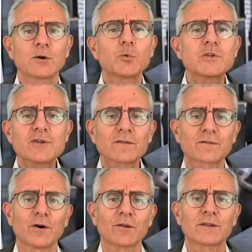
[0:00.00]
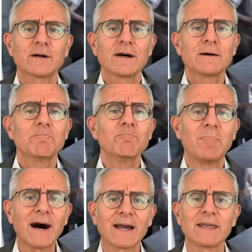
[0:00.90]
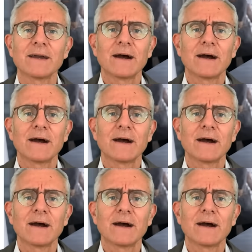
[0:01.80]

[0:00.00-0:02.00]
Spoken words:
which is sold by